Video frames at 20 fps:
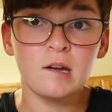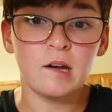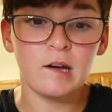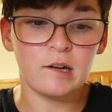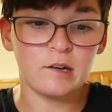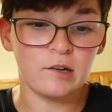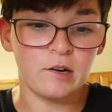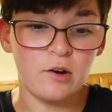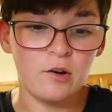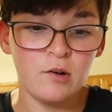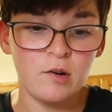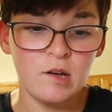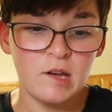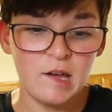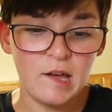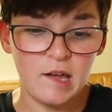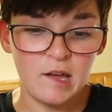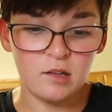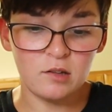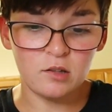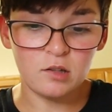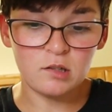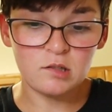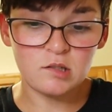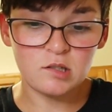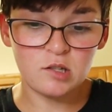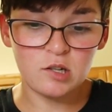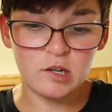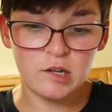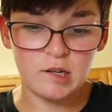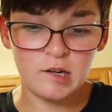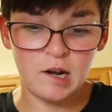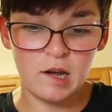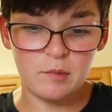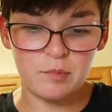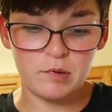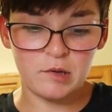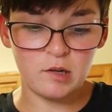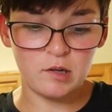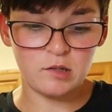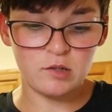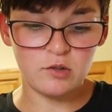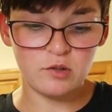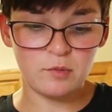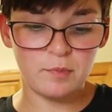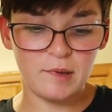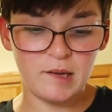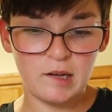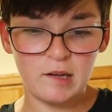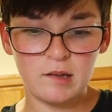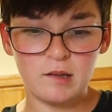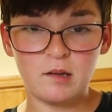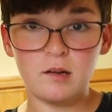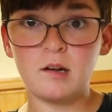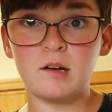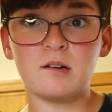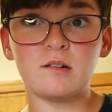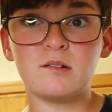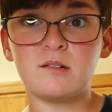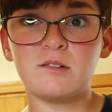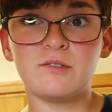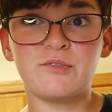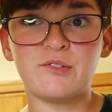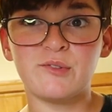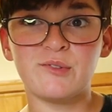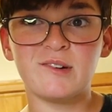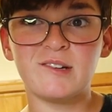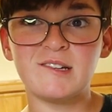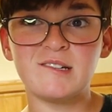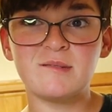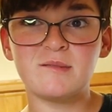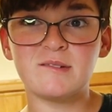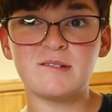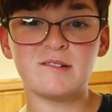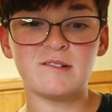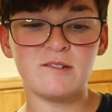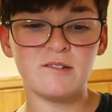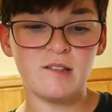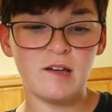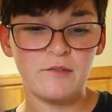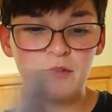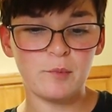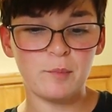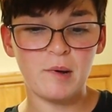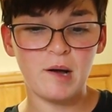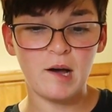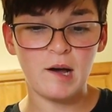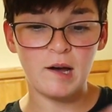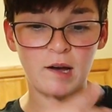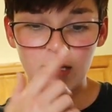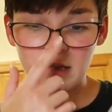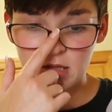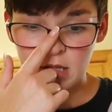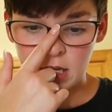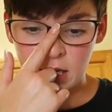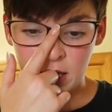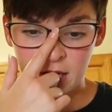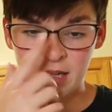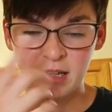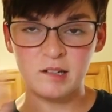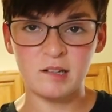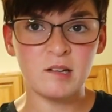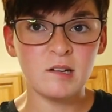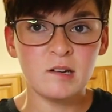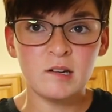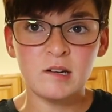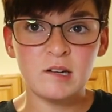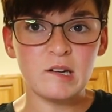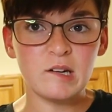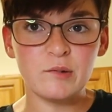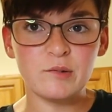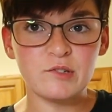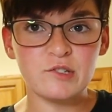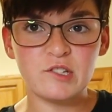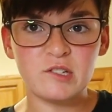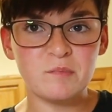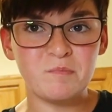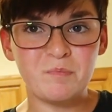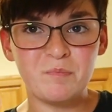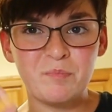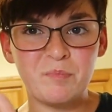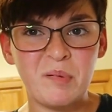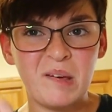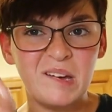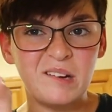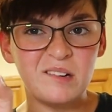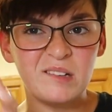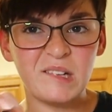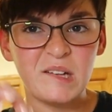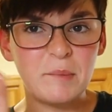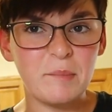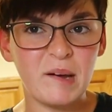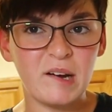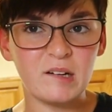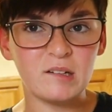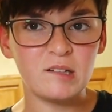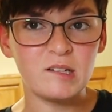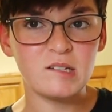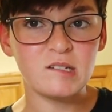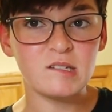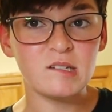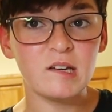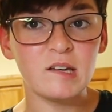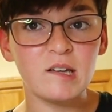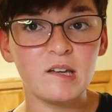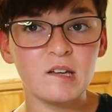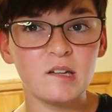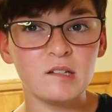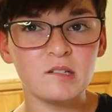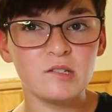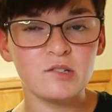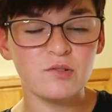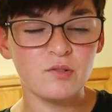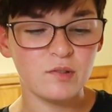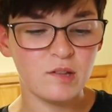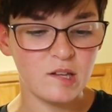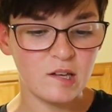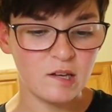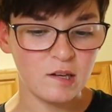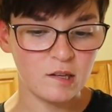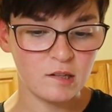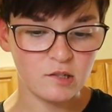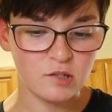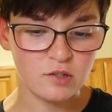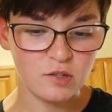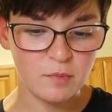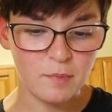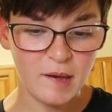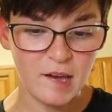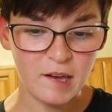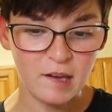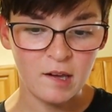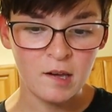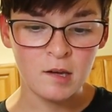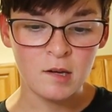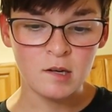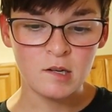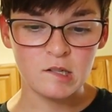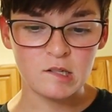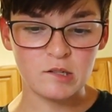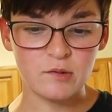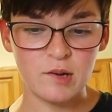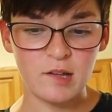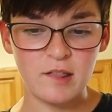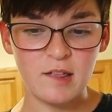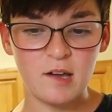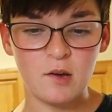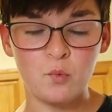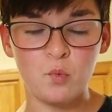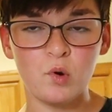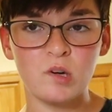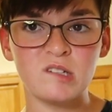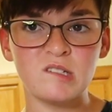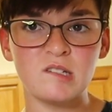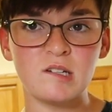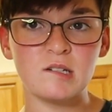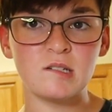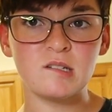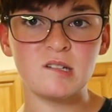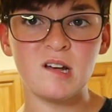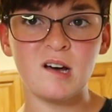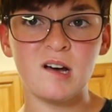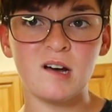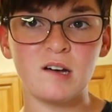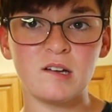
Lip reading: I don't know. It looks good. I put a toothpick in there. I don't know if you're really supposed to do that for pies, and it was just barely sticking to the toothpick. So I think once it's